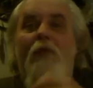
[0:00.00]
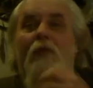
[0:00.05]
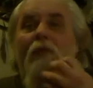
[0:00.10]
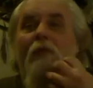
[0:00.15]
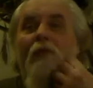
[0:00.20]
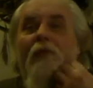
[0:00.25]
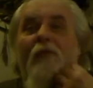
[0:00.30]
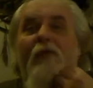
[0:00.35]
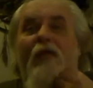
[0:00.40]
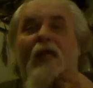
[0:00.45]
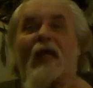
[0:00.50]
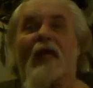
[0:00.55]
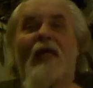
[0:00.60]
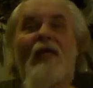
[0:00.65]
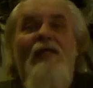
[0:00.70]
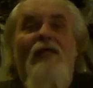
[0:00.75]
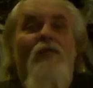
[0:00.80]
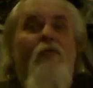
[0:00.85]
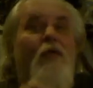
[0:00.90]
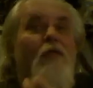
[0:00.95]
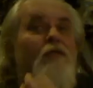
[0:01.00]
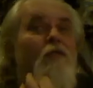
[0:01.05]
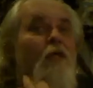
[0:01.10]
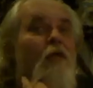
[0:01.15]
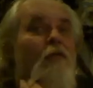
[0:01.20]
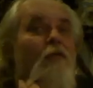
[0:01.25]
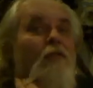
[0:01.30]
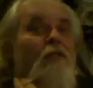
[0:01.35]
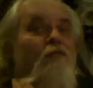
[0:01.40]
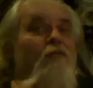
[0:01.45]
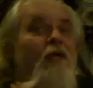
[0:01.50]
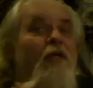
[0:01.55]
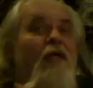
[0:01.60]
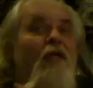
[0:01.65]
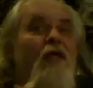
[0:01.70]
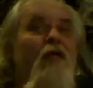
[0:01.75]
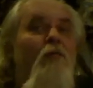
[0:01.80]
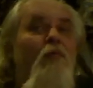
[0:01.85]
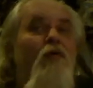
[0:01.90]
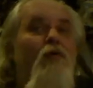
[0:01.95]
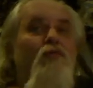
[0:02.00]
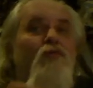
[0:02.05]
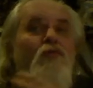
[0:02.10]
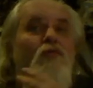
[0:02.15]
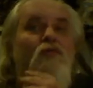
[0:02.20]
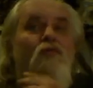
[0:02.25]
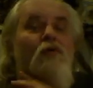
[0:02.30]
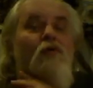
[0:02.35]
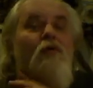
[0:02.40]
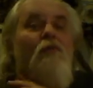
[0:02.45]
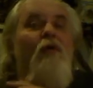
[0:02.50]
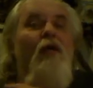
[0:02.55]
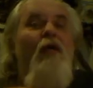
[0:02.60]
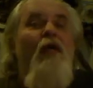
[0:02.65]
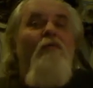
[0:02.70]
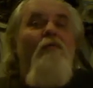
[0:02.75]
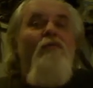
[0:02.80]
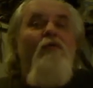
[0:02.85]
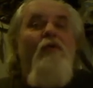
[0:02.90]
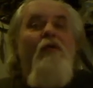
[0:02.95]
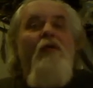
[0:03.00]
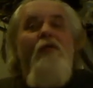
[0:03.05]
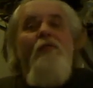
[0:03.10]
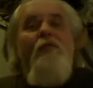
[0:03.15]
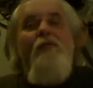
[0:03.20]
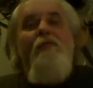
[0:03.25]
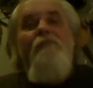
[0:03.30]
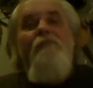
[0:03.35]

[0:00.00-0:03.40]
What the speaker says: 3 days watched all these fucking commercials, one right after another,